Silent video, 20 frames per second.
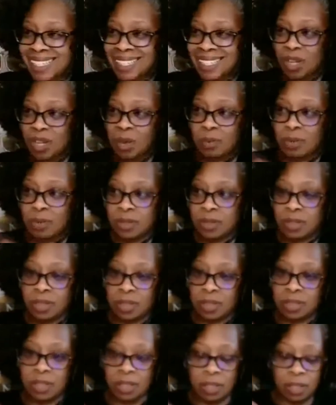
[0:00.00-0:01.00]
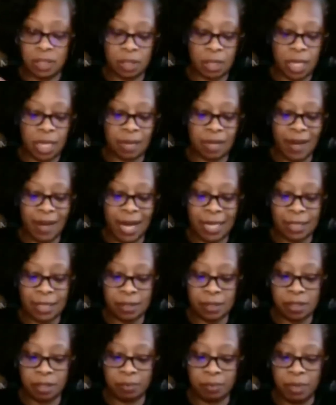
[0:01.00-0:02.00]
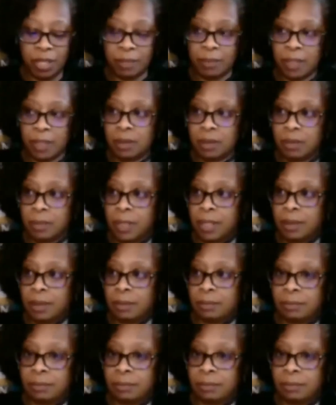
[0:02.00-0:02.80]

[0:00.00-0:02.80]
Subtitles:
and it kind of heightens the pigment a little bit.